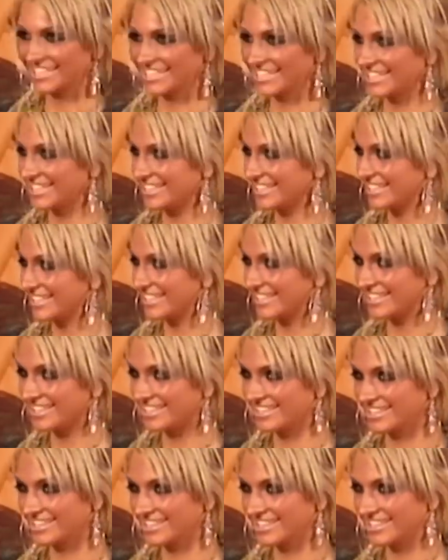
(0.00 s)

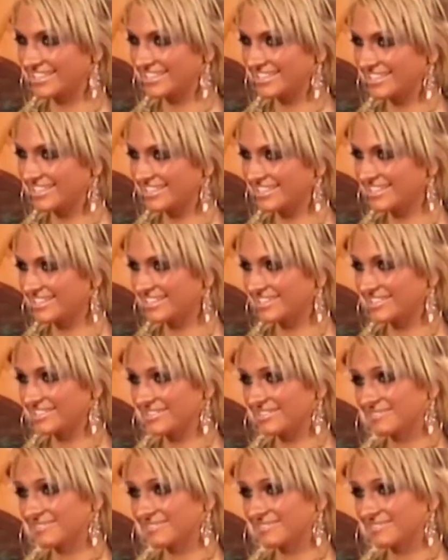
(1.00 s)
Nothing is said.